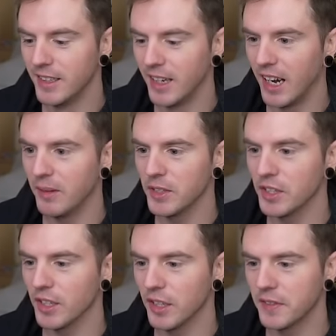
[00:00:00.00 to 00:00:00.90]
How much
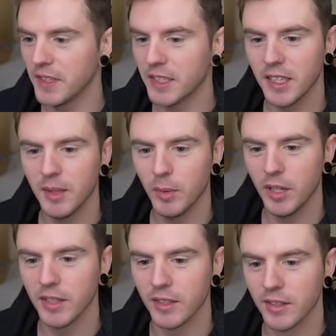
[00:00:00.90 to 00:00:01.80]
do you love to see it,
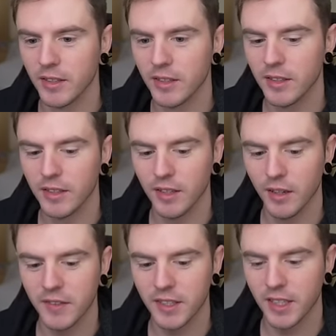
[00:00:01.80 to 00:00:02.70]
boys? You
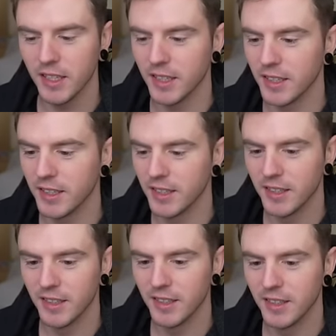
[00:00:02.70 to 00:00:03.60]
love to see it.
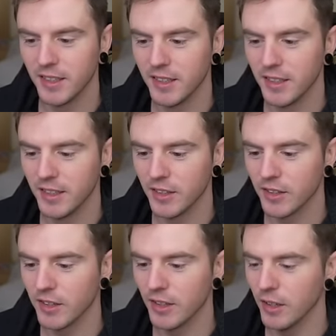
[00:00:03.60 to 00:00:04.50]

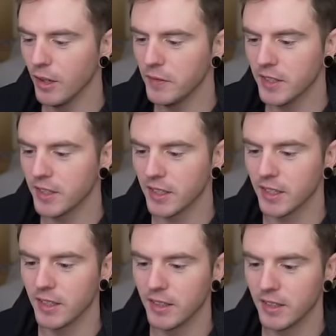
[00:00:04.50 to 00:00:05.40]
You love to see
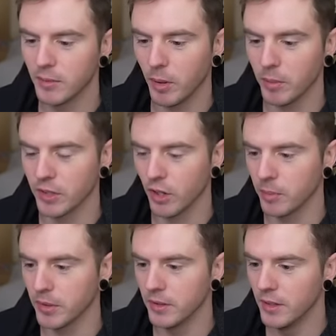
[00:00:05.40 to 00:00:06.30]
it. Probably
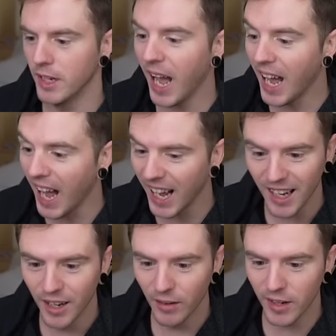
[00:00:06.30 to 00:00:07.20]
chopping.
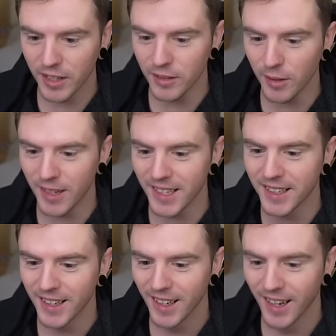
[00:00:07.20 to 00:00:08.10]
What are you doing?
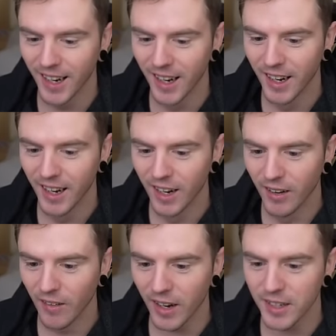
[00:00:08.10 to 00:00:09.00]

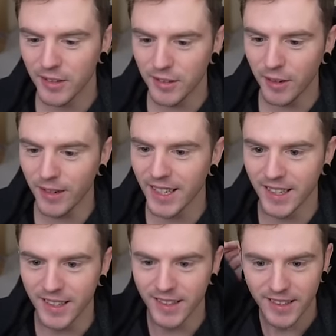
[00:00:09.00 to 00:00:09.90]
What are you
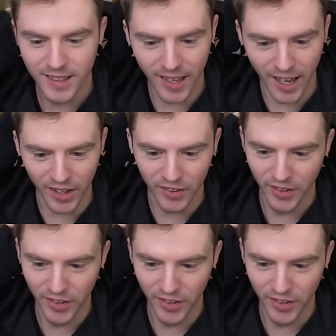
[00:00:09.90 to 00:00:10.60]
doing, lad?